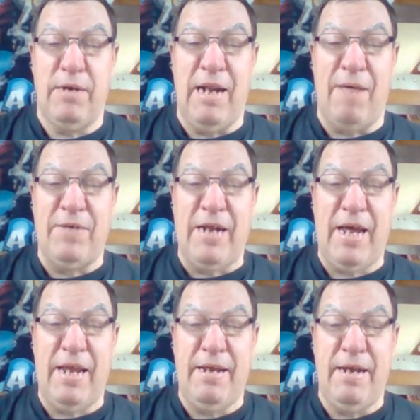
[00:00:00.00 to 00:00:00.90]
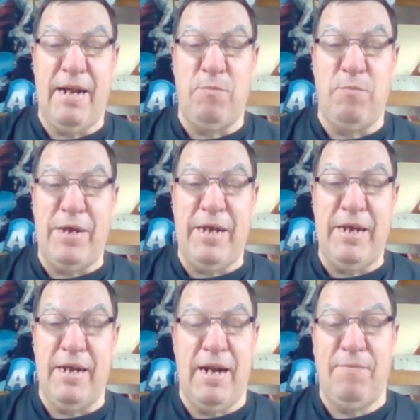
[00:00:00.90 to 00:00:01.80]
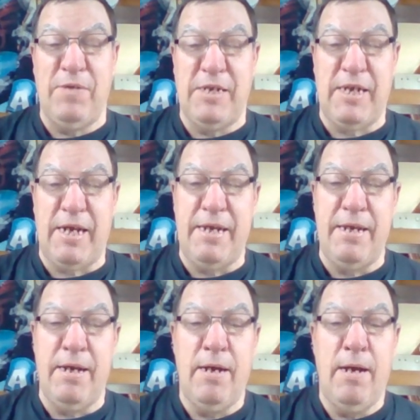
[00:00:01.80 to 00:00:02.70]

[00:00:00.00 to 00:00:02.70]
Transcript: 11A, 11B, 11C,